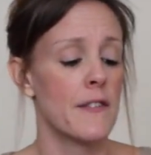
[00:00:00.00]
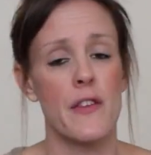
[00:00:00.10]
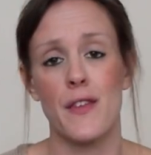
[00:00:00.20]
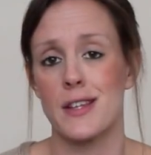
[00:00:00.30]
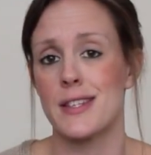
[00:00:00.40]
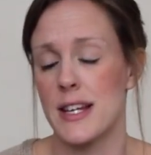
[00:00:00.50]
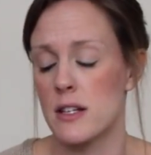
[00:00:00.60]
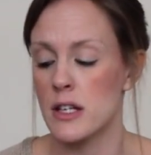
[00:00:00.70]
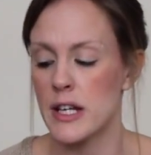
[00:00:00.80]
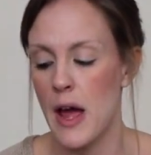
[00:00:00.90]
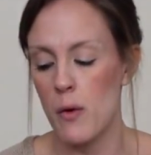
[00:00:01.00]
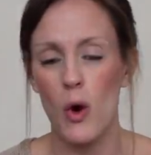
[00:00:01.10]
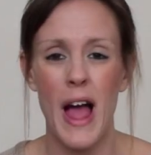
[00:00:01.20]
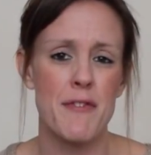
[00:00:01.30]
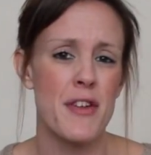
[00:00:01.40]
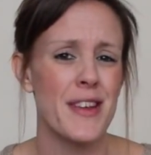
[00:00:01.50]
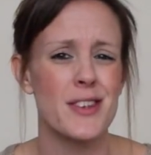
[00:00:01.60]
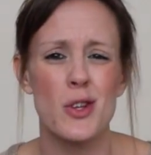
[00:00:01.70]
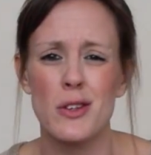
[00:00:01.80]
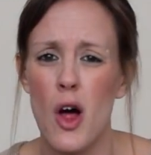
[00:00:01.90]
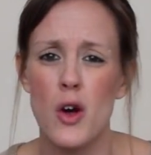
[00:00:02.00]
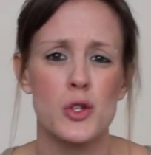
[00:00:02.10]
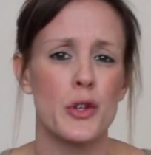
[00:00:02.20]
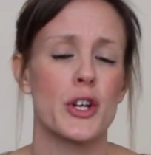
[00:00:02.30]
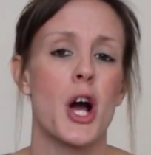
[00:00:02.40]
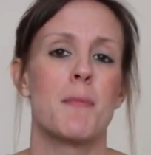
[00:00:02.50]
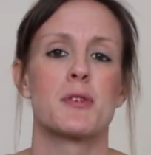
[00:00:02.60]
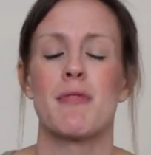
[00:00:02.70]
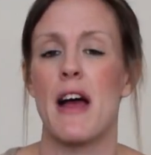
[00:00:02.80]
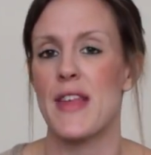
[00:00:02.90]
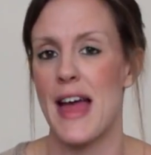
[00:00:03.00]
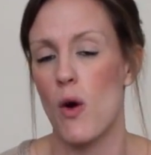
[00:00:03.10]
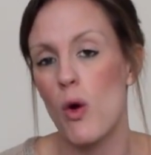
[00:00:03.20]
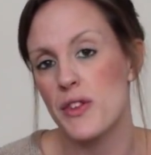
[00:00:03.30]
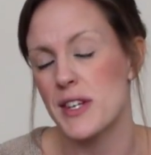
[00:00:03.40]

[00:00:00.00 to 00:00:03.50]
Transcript: that this didn't. You know, everything's unlocked, all the cups are right there, all the